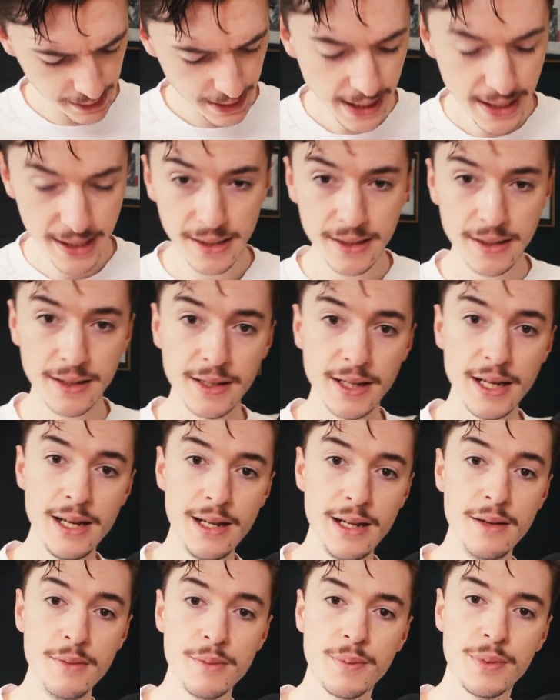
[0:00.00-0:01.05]

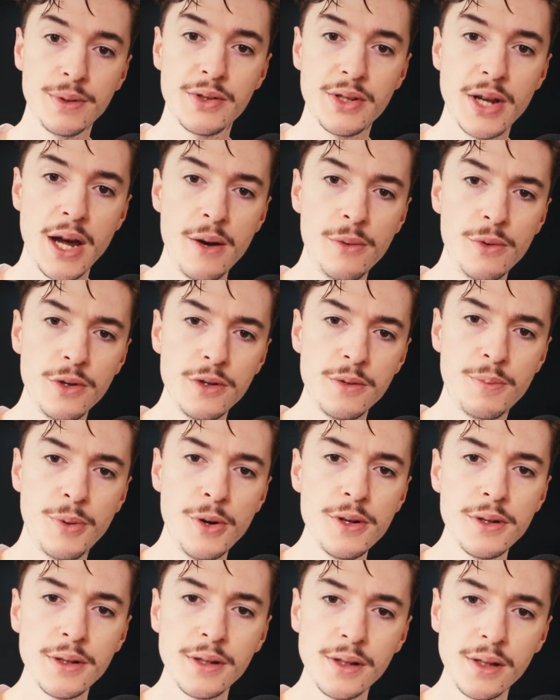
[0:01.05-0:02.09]
Ascendancy Star Wars
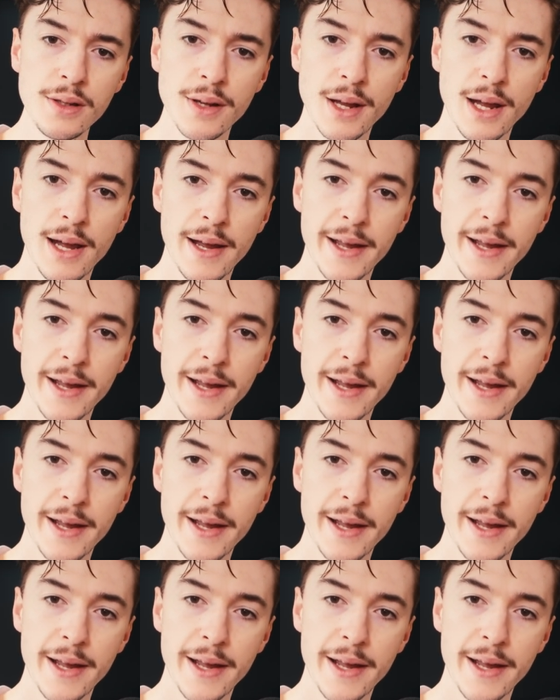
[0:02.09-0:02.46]
books.